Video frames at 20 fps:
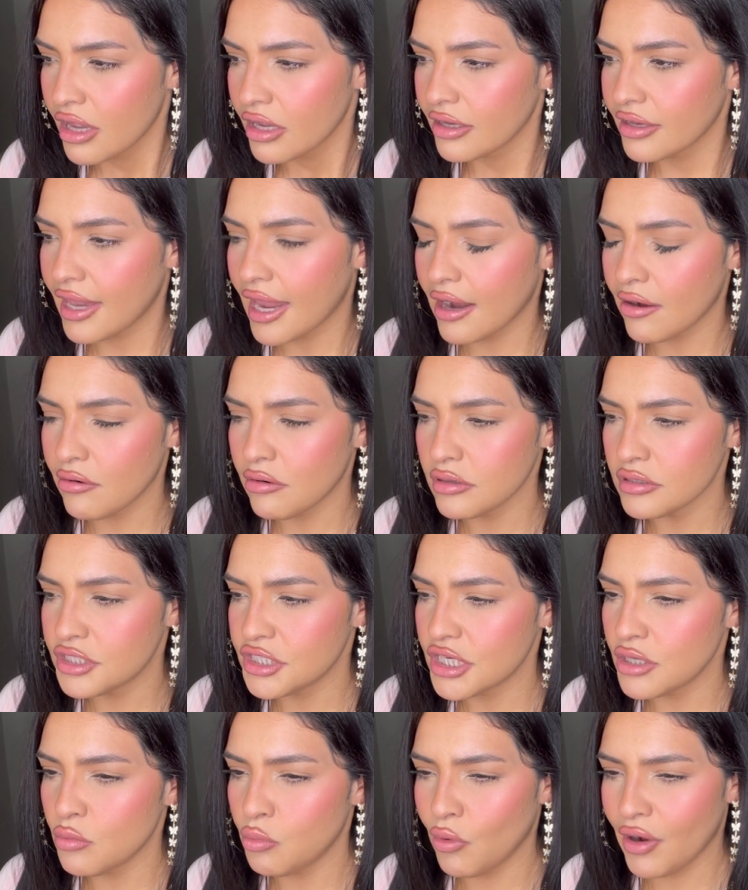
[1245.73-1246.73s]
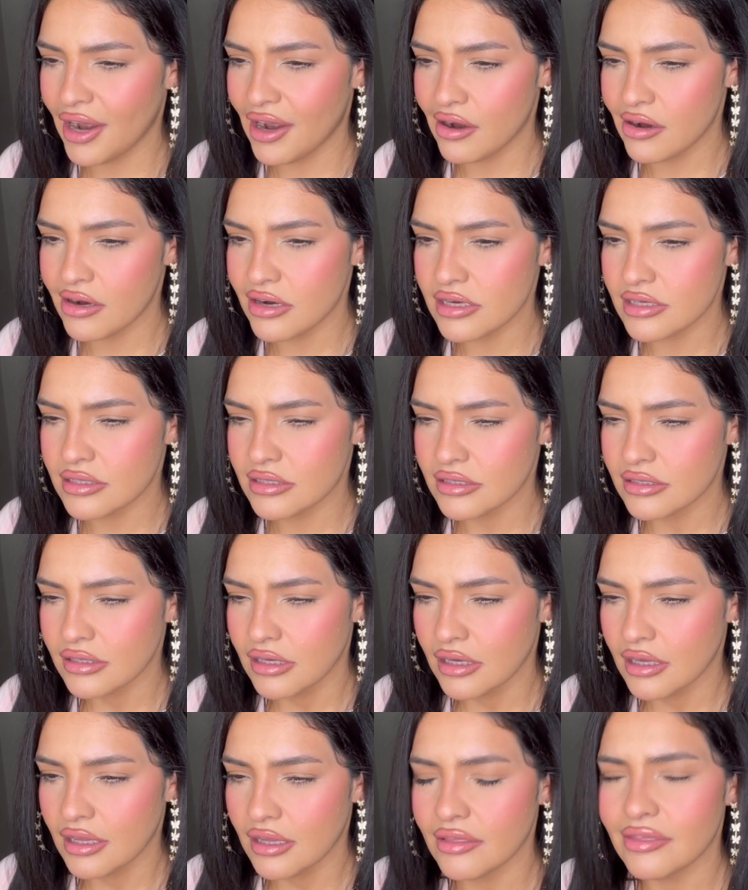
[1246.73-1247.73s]
Karol G wears
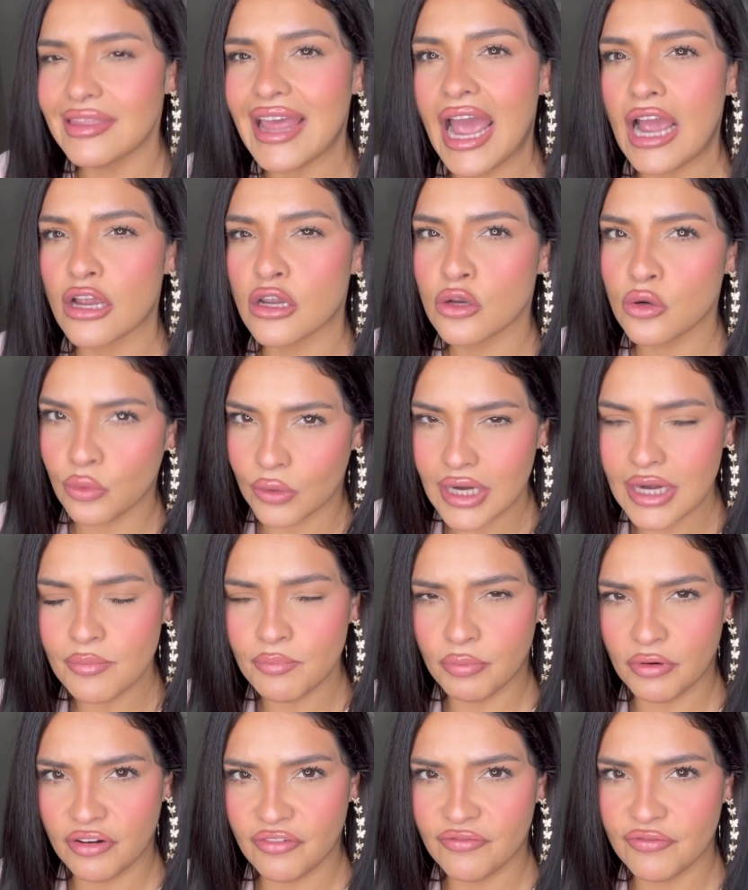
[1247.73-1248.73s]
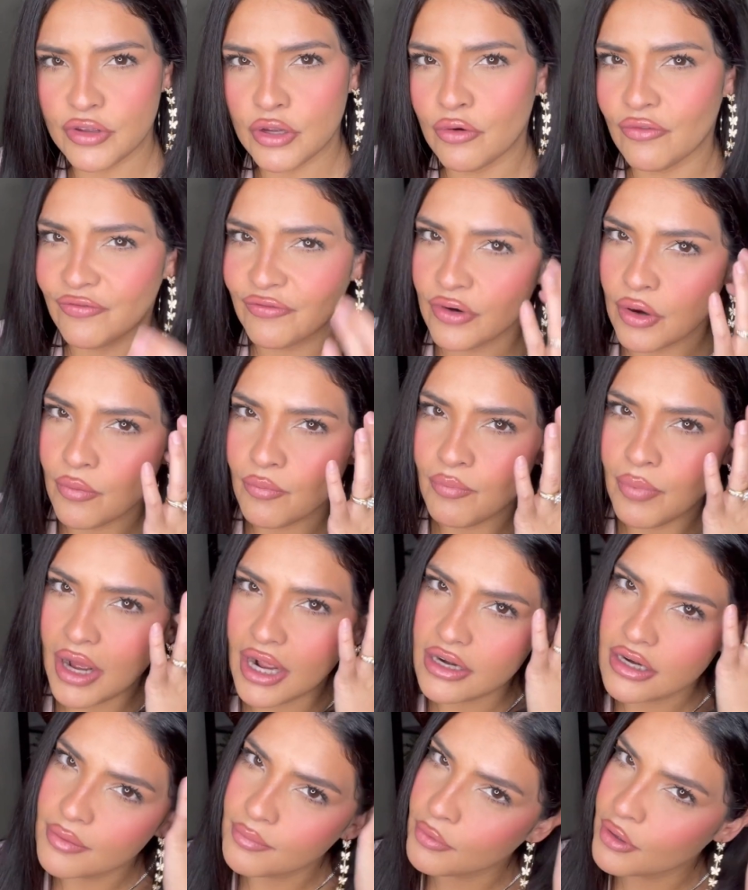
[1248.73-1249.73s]
that green perfume from
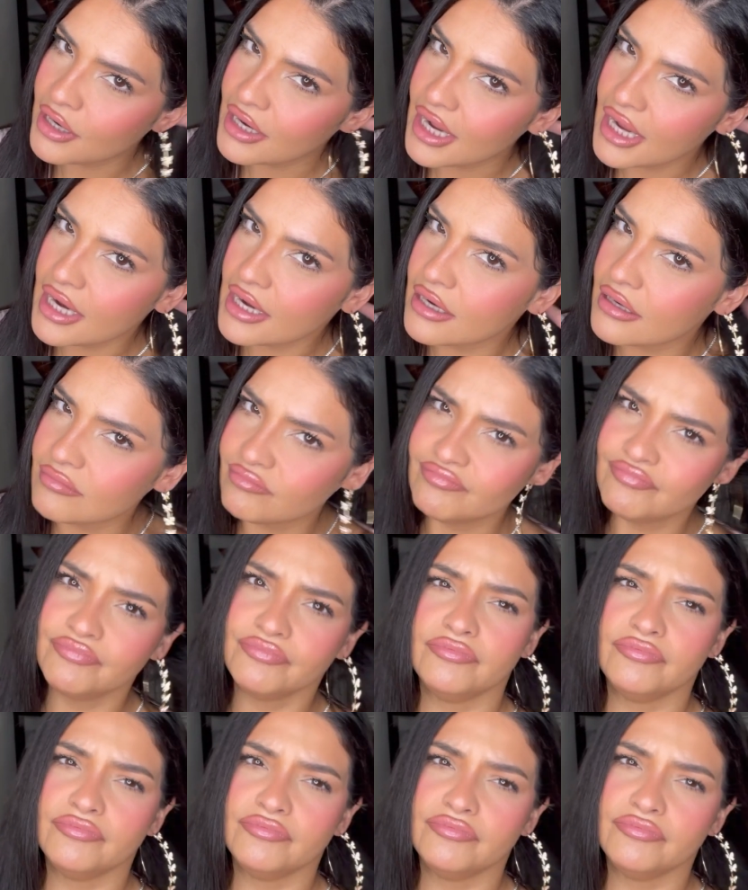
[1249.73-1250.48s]
Bond Number 9.